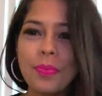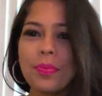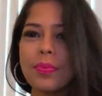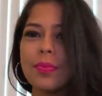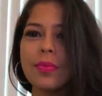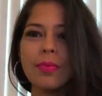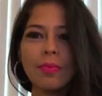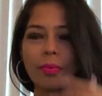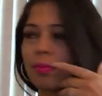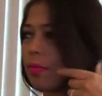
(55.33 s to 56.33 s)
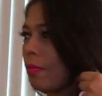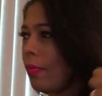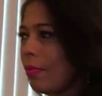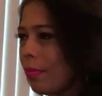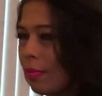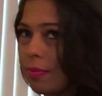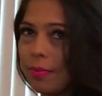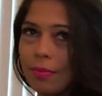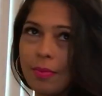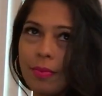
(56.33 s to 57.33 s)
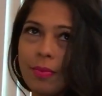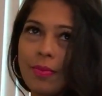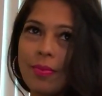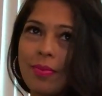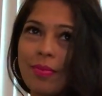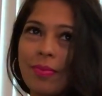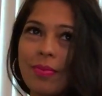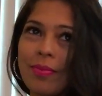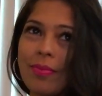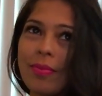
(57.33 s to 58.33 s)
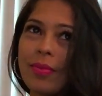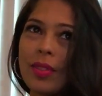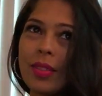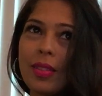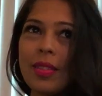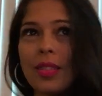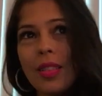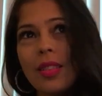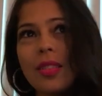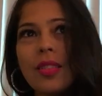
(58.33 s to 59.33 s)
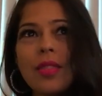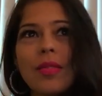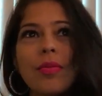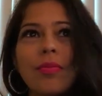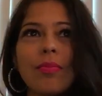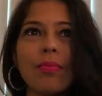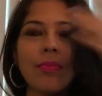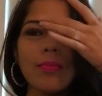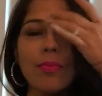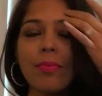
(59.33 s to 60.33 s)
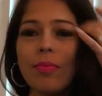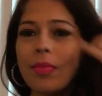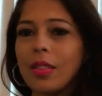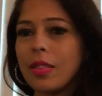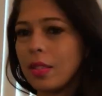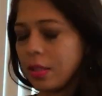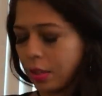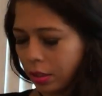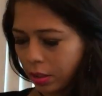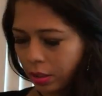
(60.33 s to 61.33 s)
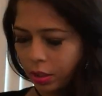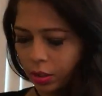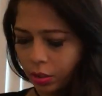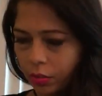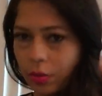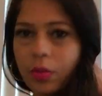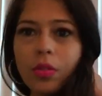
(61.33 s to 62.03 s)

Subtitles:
Nobody speaks.